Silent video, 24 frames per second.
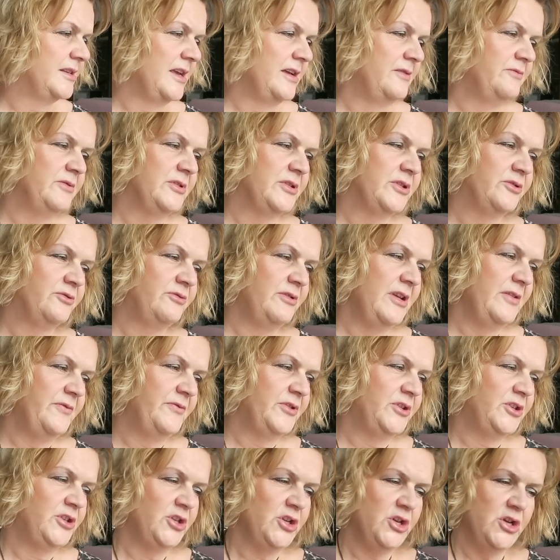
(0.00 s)
It was 3
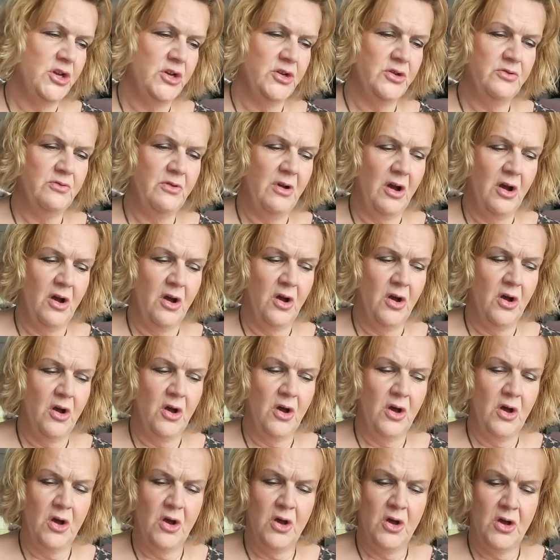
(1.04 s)
for 2
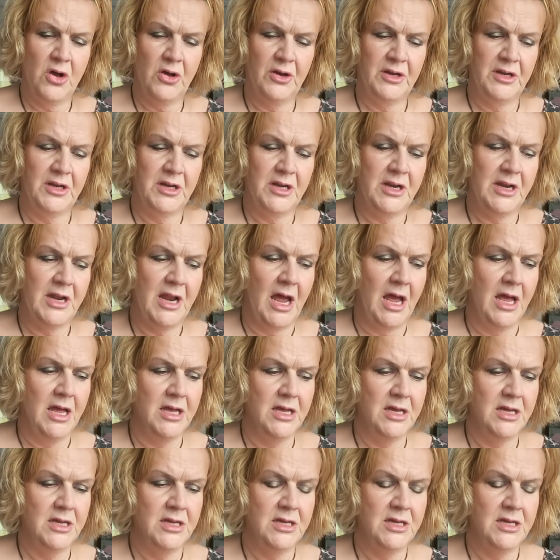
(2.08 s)
on...